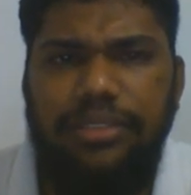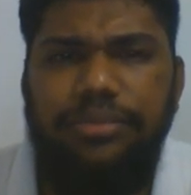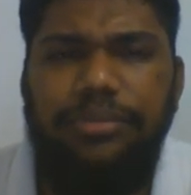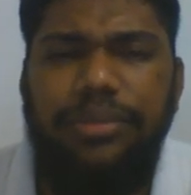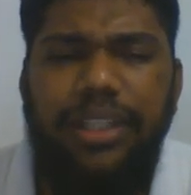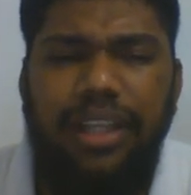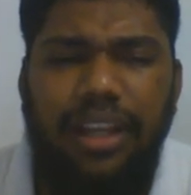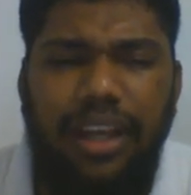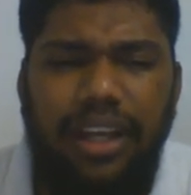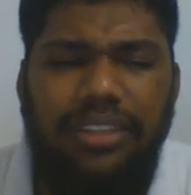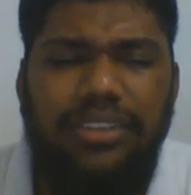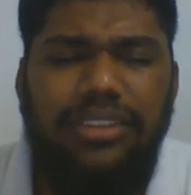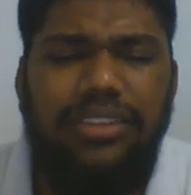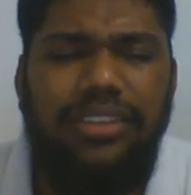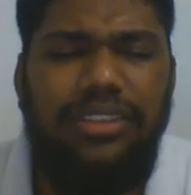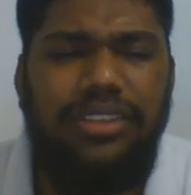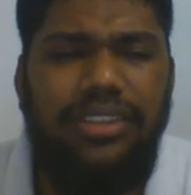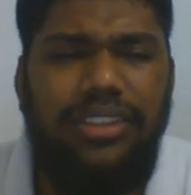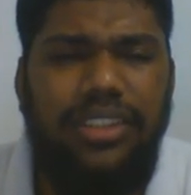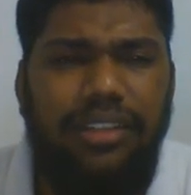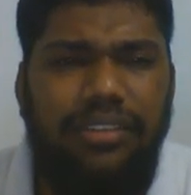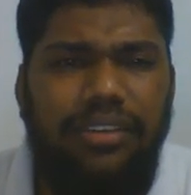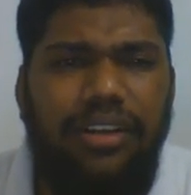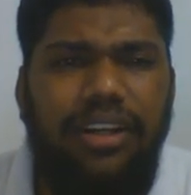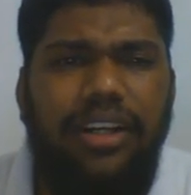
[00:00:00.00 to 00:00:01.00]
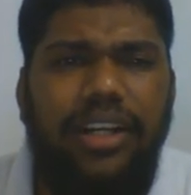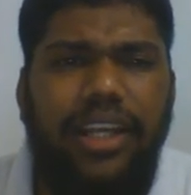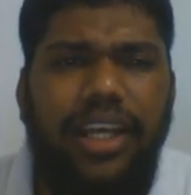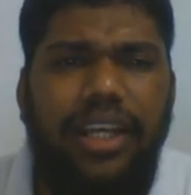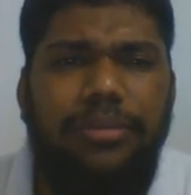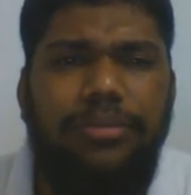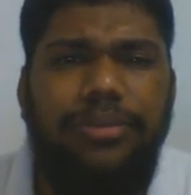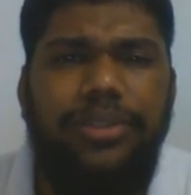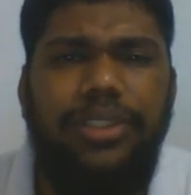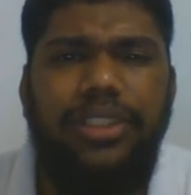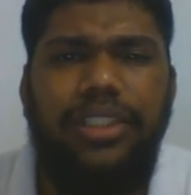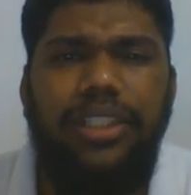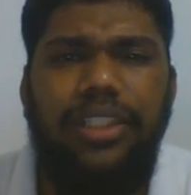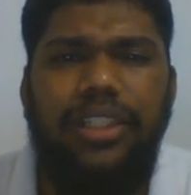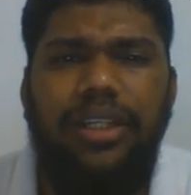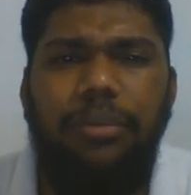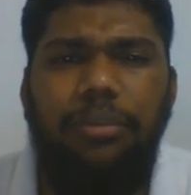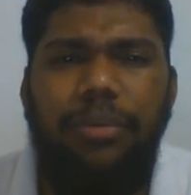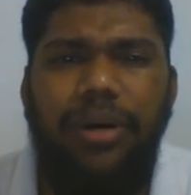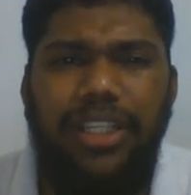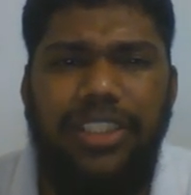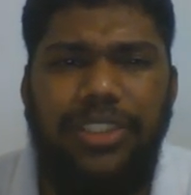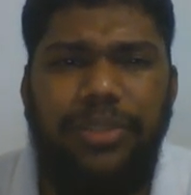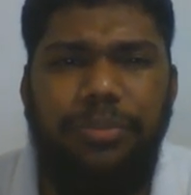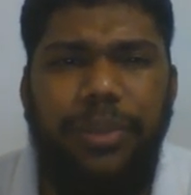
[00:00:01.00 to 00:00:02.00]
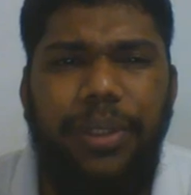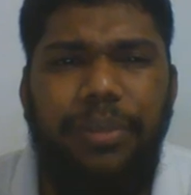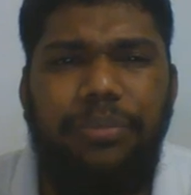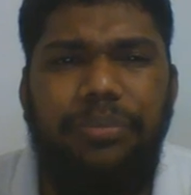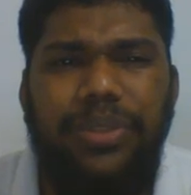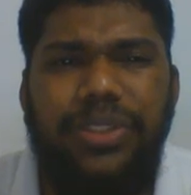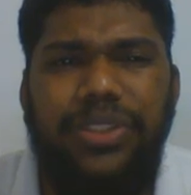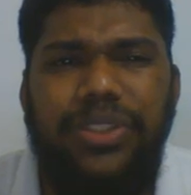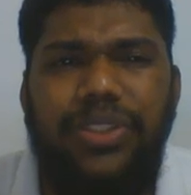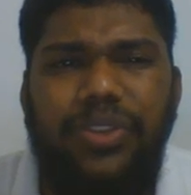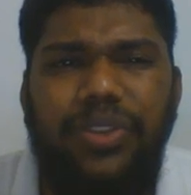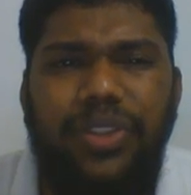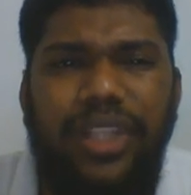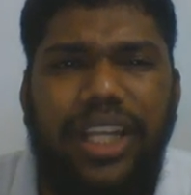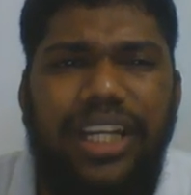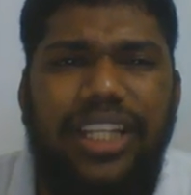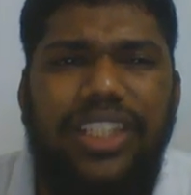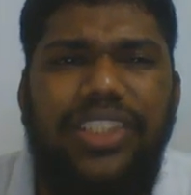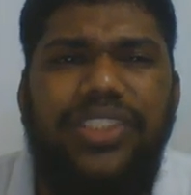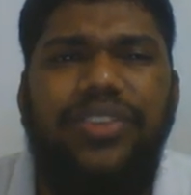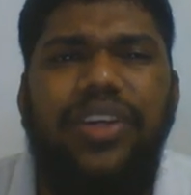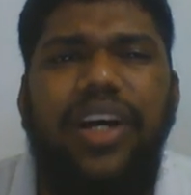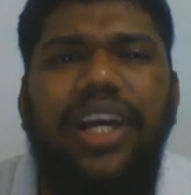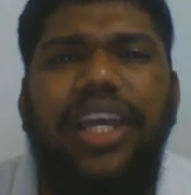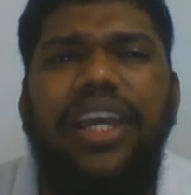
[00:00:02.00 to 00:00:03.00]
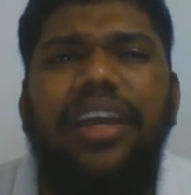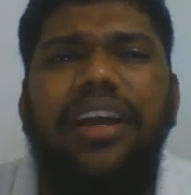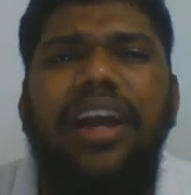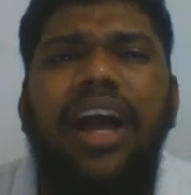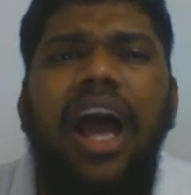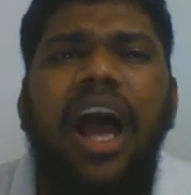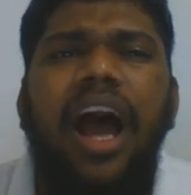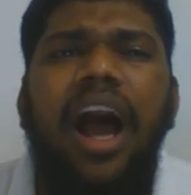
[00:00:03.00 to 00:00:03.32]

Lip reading: been asked in several times in past papers, so that is why